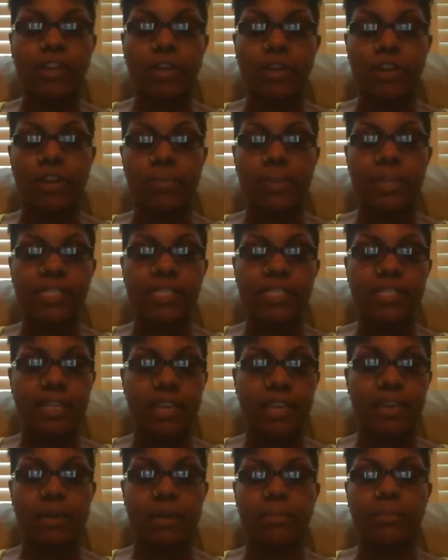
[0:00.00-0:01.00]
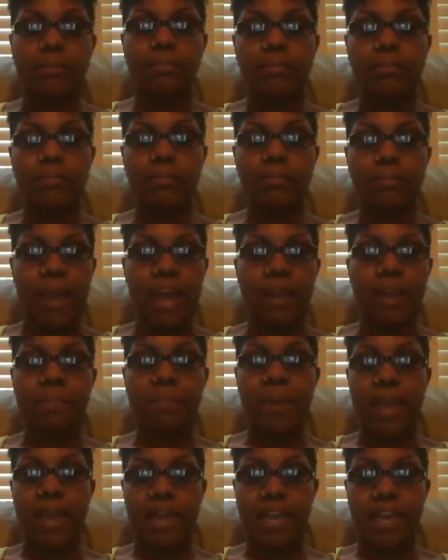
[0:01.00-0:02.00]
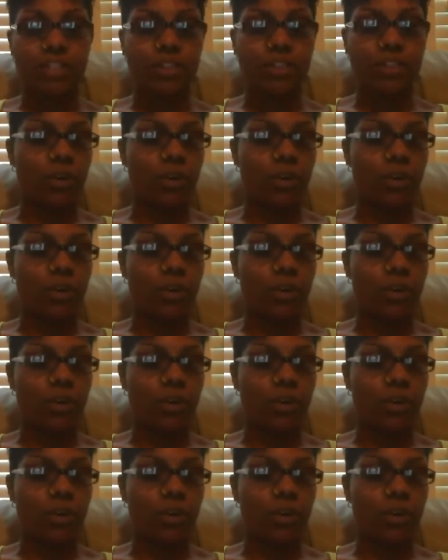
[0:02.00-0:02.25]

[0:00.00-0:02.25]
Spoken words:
on your BCM back page